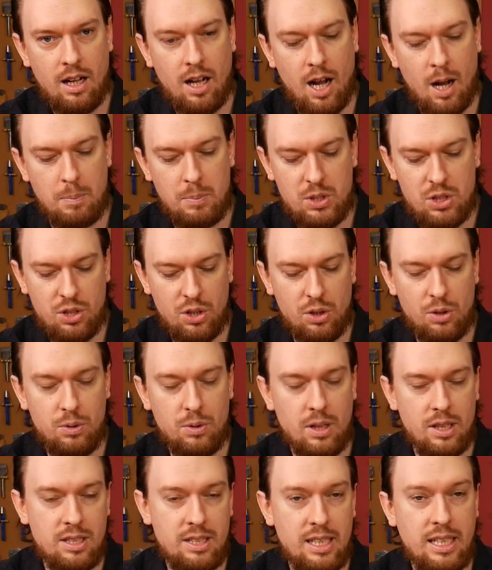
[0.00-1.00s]
up
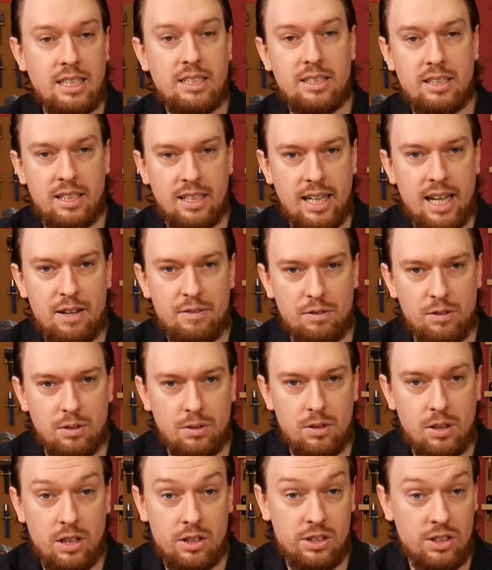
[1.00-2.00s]
to a decent
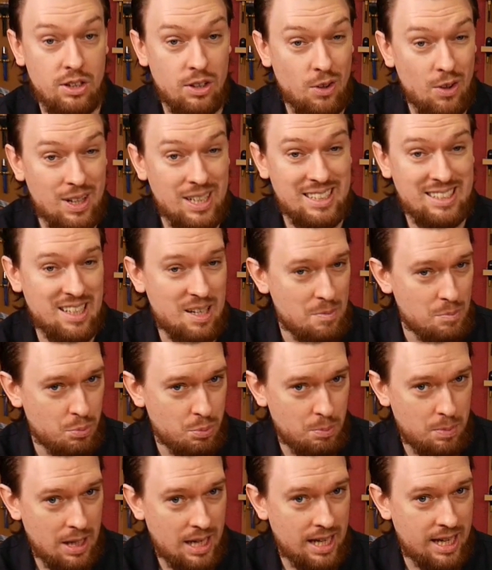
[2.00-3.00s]
level as long as
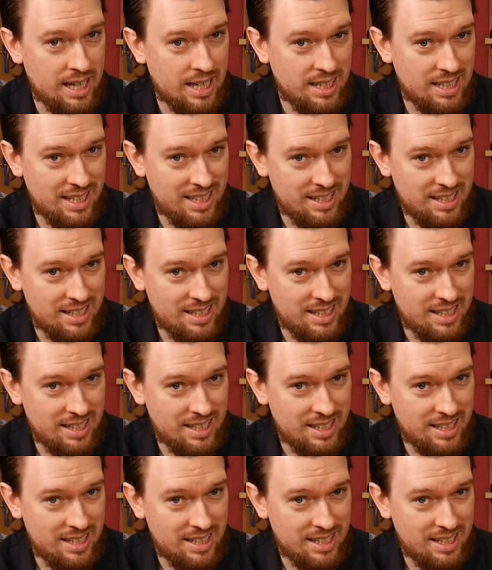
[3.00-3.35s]
that blade